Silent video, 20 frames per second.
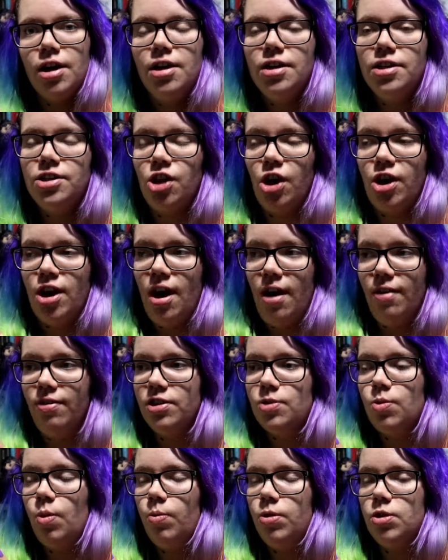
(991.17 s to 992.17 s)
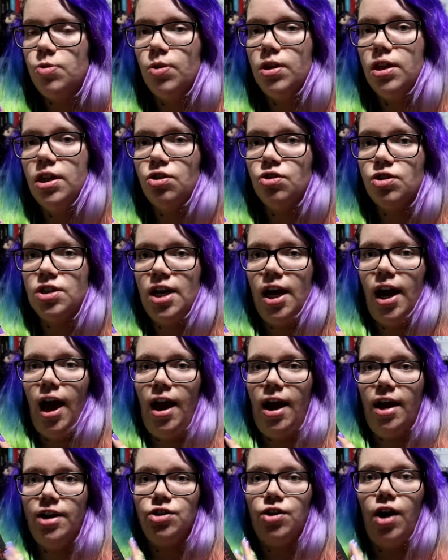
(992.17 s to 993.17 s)
So yeah, this one was really interesting
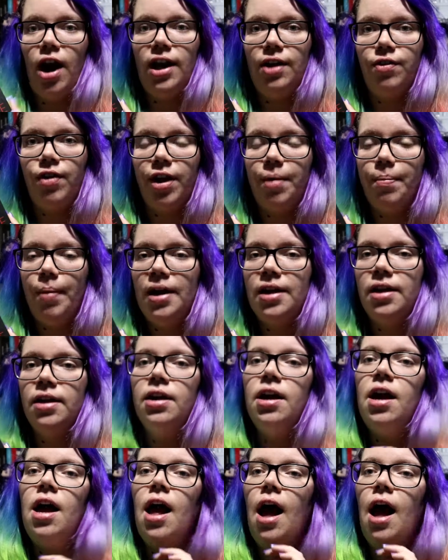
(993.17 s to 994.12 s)
and I do highly recommend it.